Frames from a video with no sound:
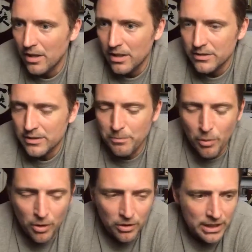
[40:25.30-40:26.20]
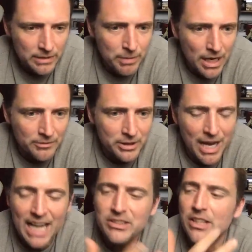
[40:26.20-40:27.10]
to Portland, Bellevue.
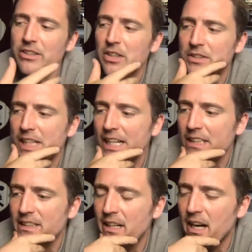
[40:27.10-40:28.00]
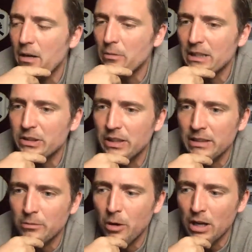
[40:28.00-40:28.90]
Actually, there's still tickets in
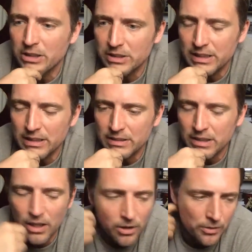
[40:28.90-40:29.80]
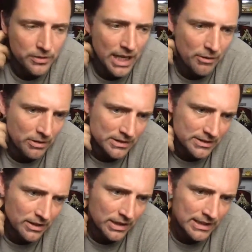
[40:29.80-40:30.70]
Richland, Washington. So that one's
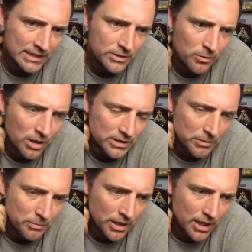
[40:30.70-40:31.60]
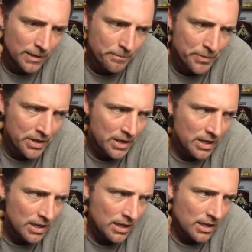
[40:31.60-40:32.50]
still in Eastern Washington. But
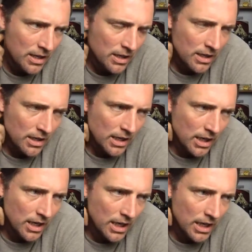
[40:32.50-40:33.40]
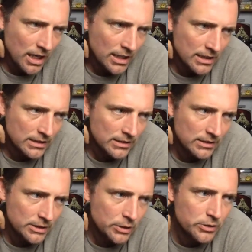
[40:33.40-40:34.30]

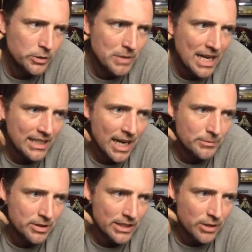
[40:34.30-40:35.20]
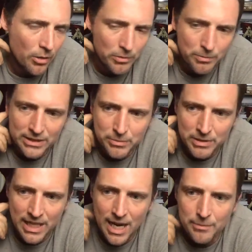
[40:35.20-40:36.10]
YouTube.com/Owen
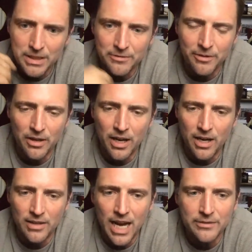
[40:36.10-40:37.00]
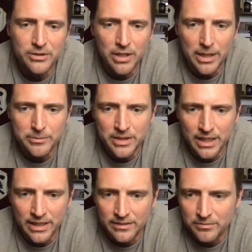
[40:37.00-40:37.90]
Benjamin Comedy for live streams,
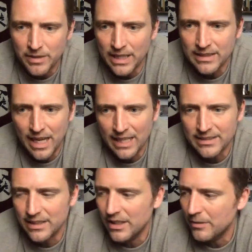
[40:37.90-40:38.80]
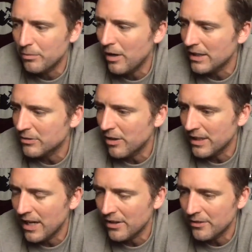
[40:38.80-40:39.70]
and it's a good place right
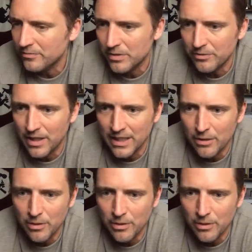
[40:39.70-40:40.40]
now to find out